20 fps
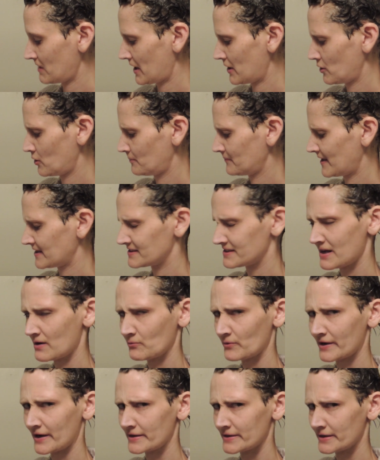I hope that's
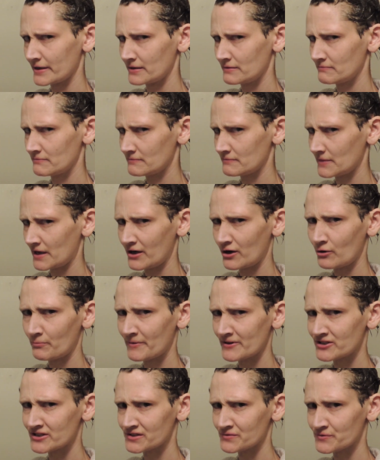not what I did. I
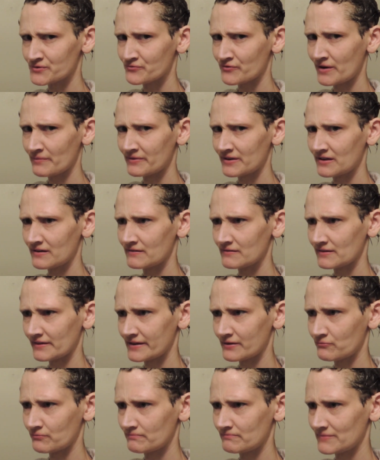hope I just was rubbing,
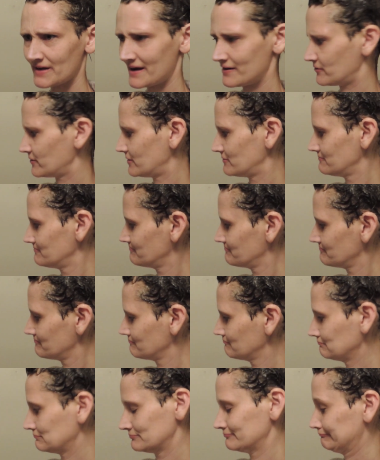like, I don't know.
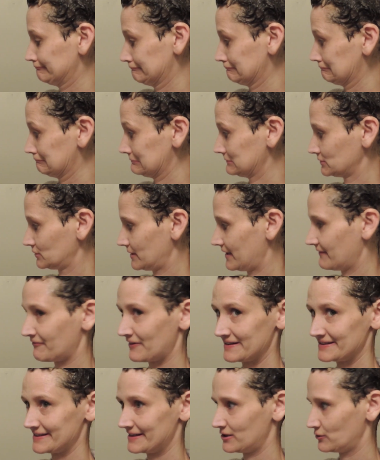If
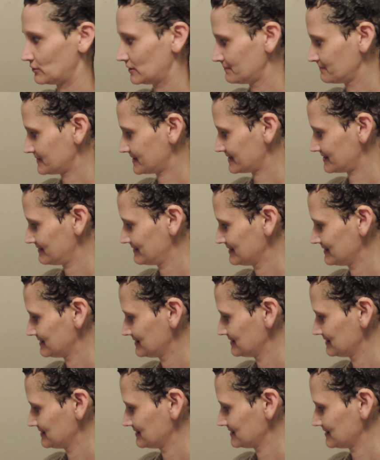I did, oops.
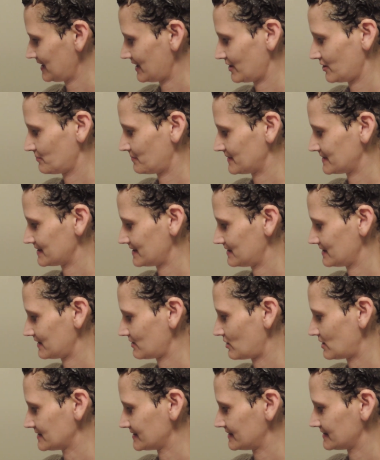I hope it didn't
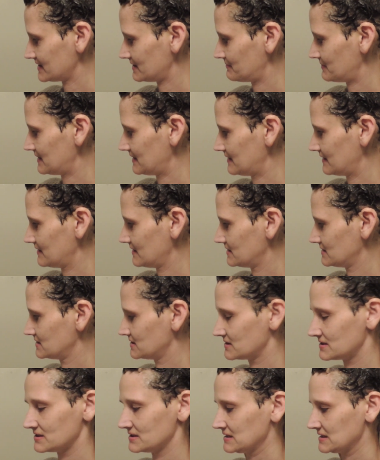cause it to be,
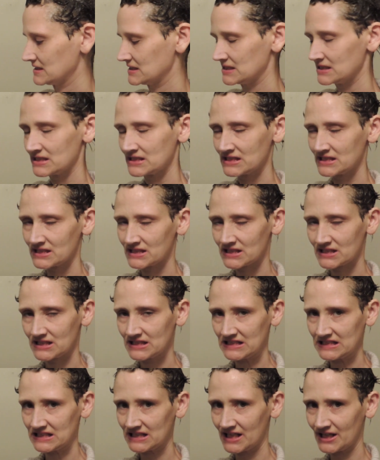
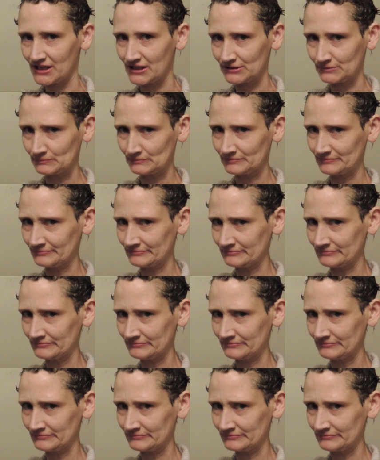I